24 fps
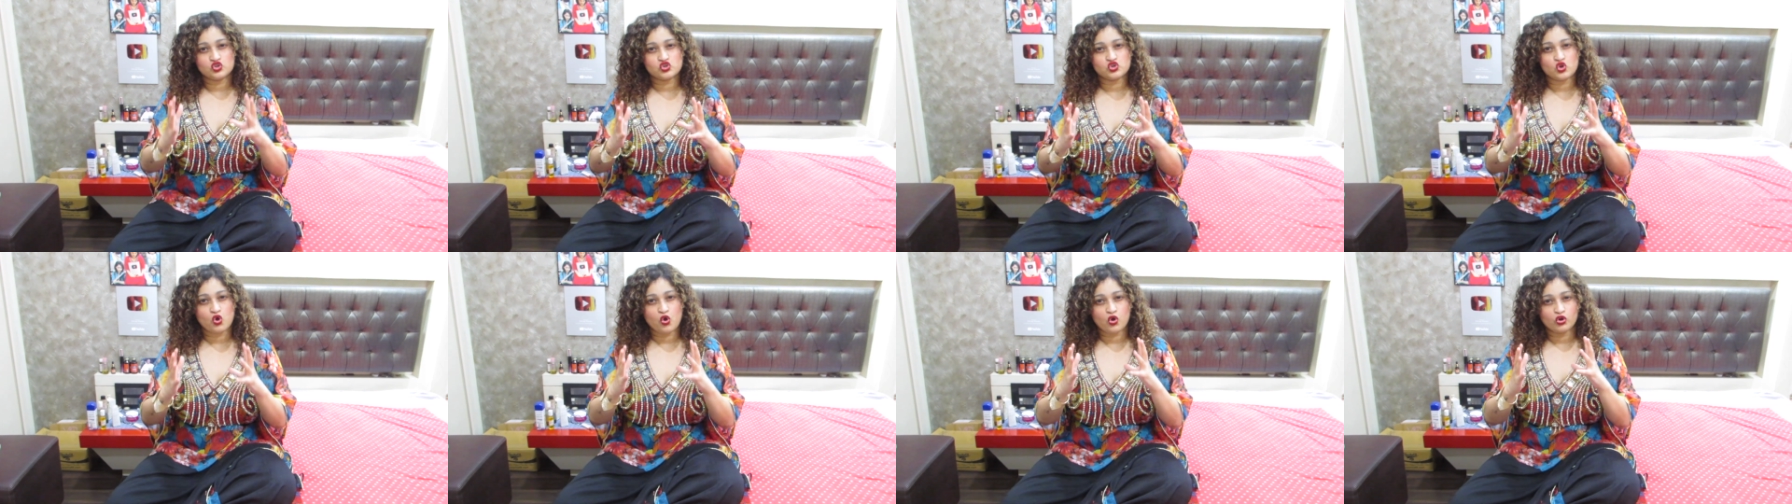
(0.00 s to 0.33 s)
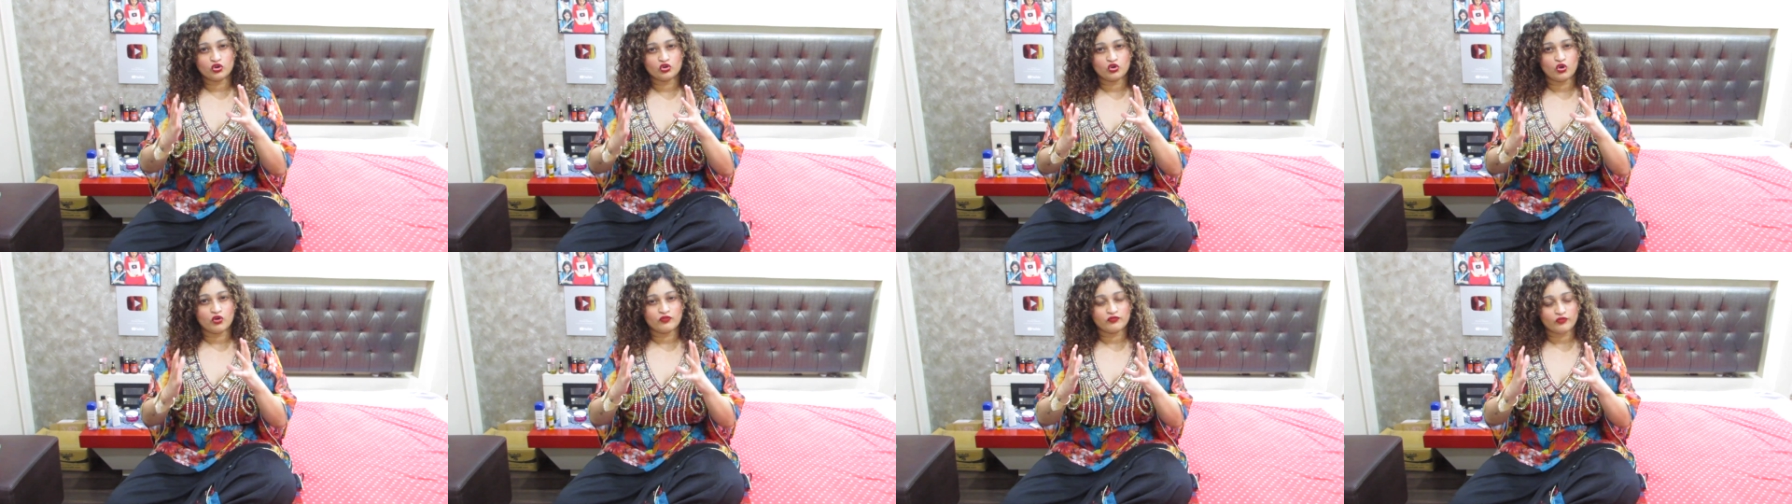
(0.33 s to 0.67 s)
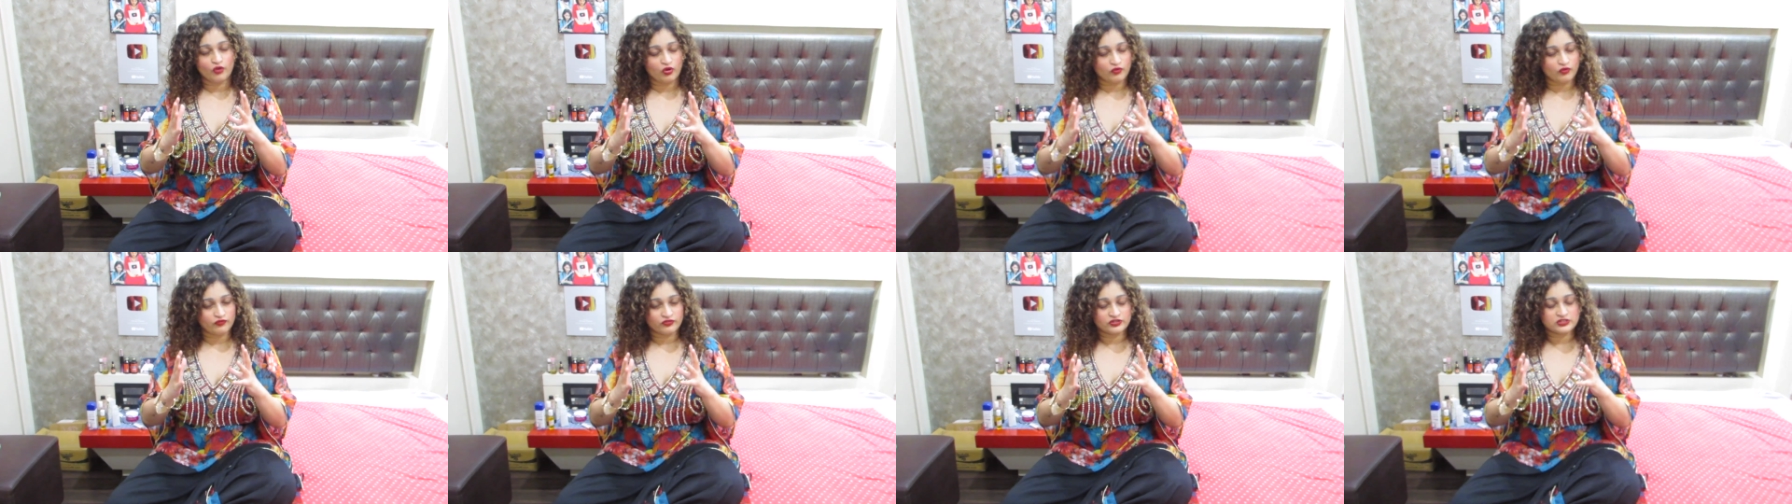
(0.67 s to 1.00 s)
lot of
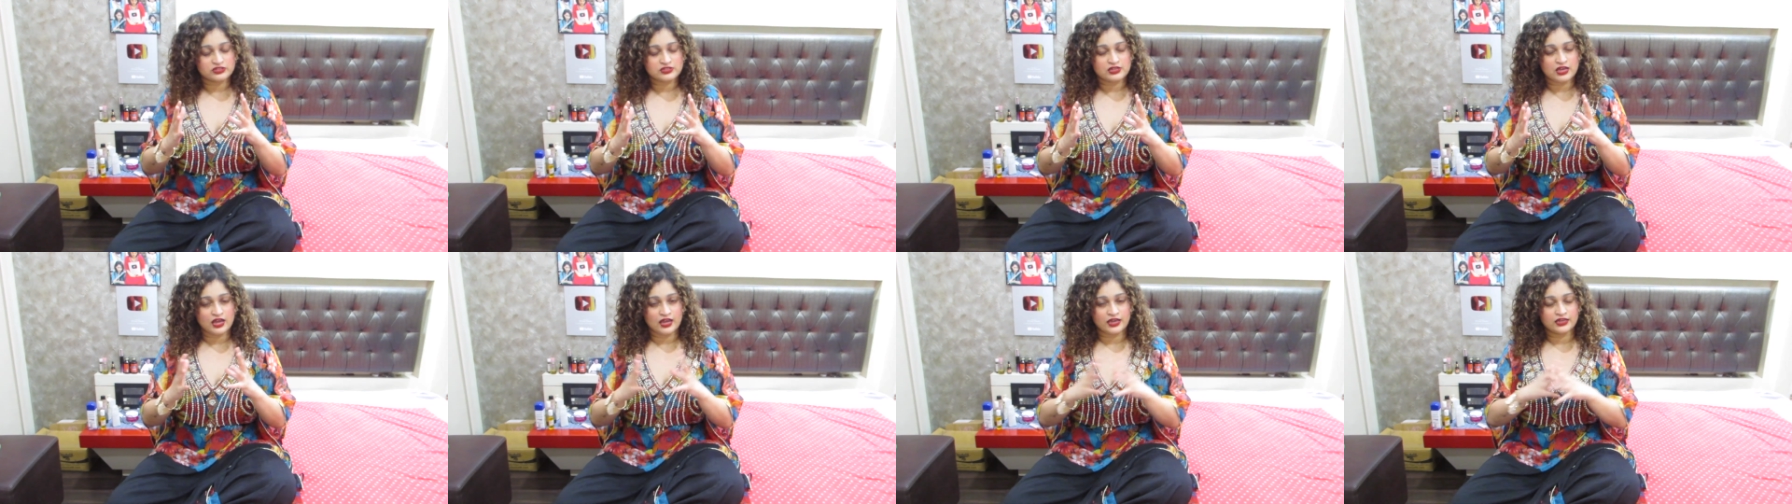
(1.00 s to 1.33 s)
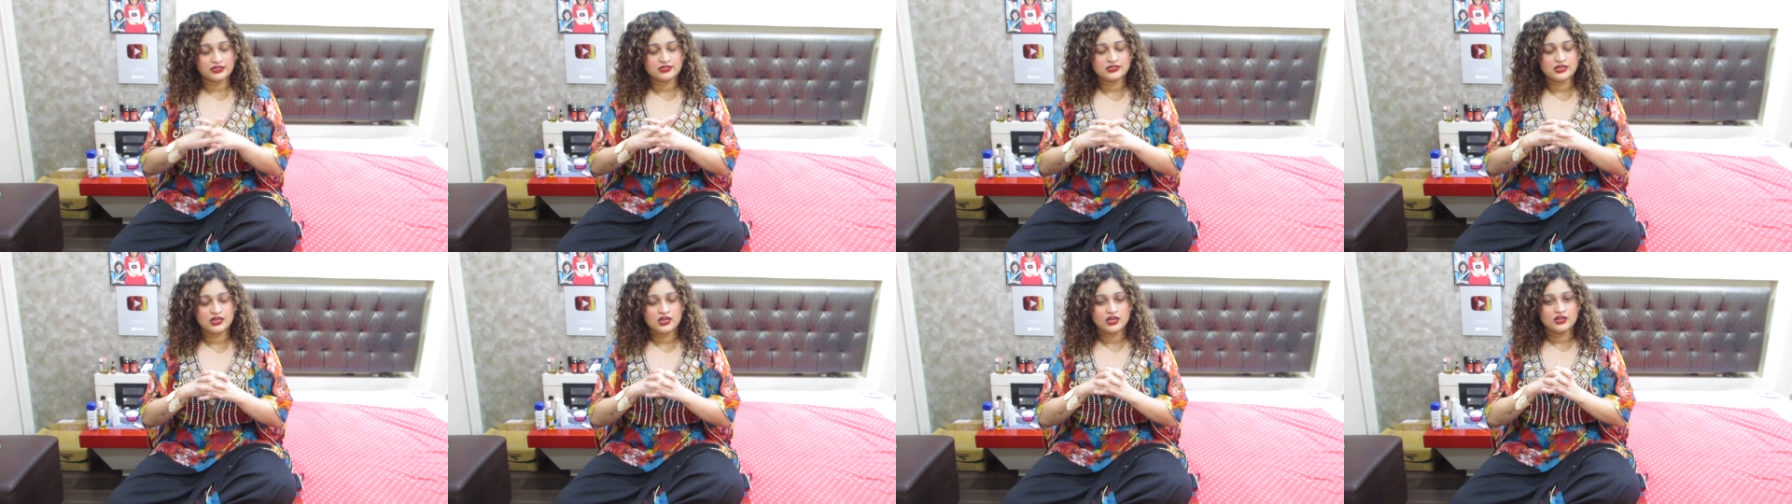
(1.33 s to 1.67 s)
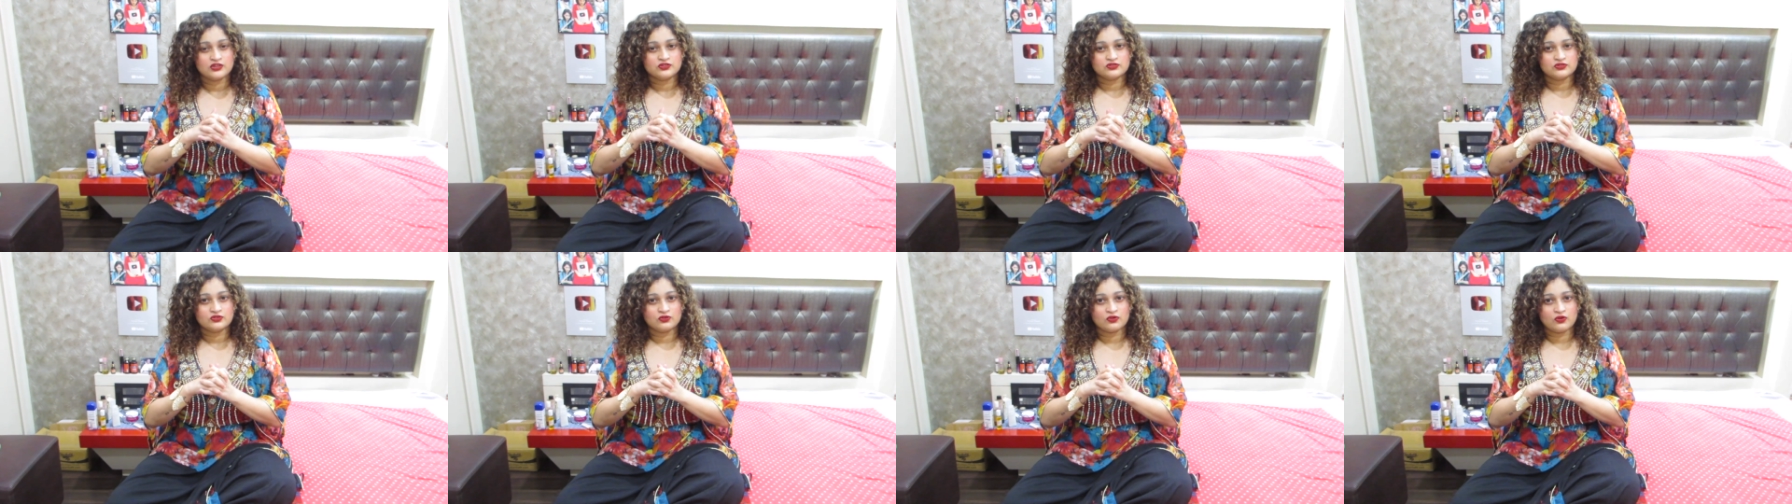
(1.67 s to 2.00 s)
offers guys
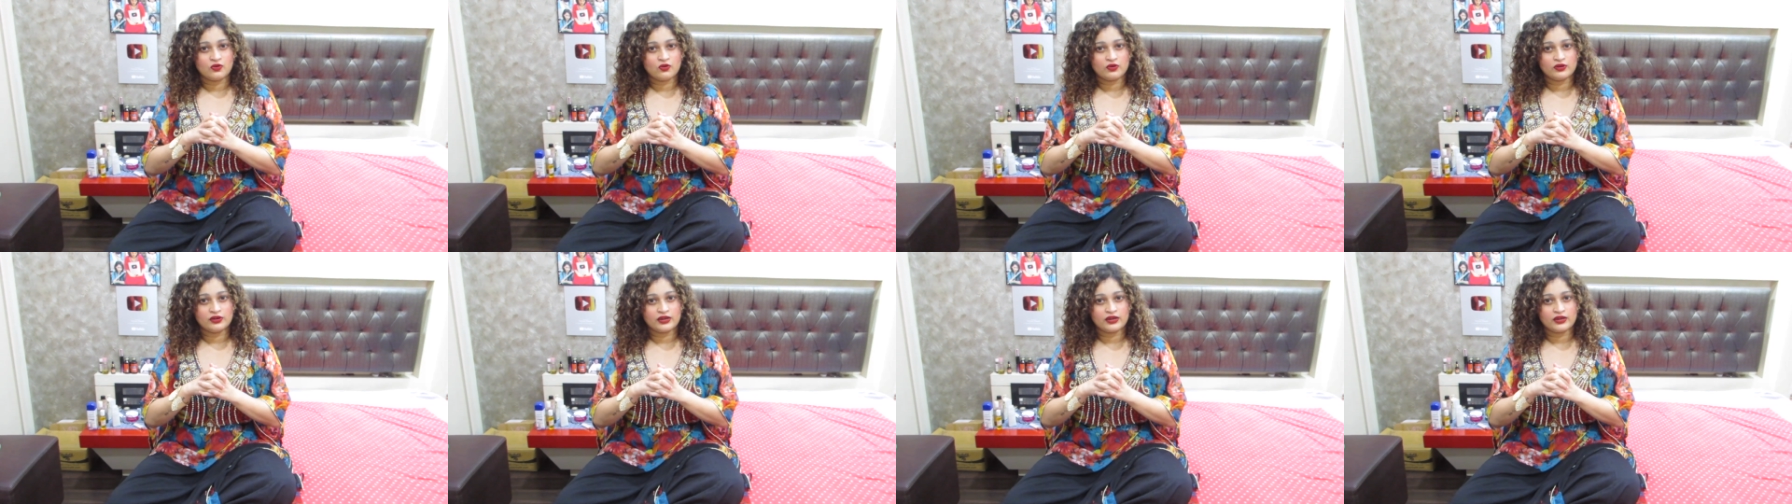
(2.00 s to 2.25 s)
so